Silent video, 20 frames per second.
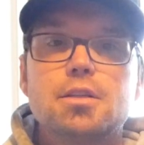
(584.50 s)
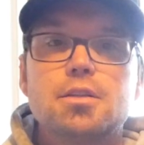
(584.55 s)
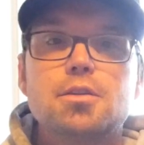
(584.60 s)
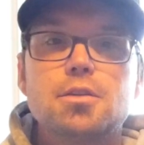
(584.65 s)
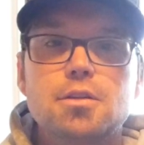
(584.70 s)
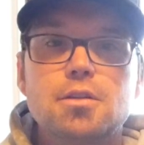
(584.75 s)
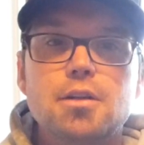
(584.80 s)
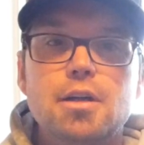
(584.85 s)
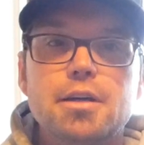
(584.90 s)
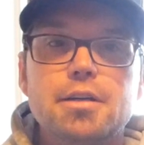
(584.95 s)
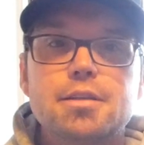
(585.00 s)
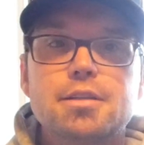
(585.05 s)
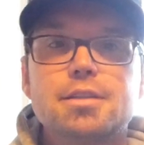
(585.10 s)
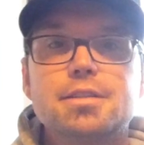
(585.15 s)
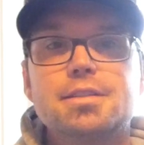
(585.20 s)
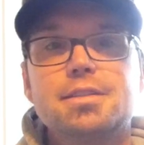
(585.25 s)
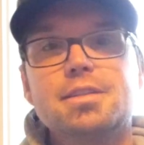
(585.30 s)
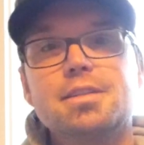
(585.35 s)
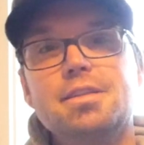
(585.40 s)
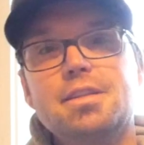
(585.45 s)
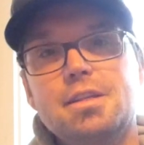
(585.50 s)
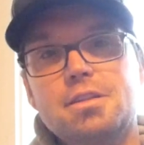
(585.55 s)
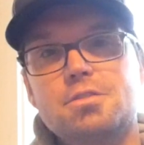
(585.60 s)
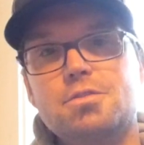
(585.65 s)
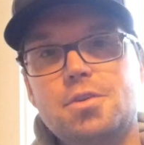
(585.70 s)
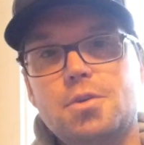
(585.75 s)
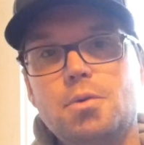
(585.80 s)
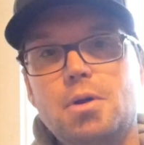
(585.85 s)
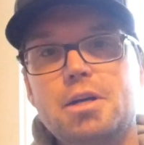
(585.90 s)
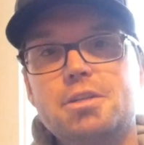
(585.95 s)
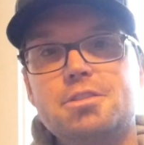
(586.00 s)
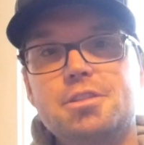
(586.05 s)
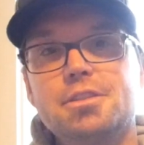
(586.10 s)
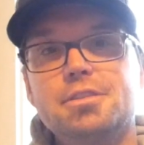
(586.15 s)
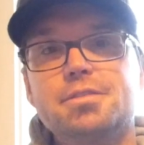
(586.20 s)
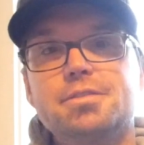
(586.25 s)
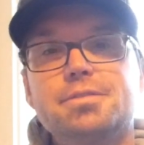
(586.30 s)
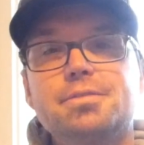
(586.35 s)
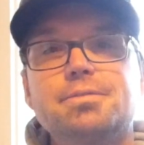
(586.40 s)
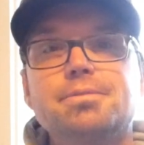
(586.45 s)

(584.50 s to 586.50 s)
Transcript: Good luck. Thanks for watching.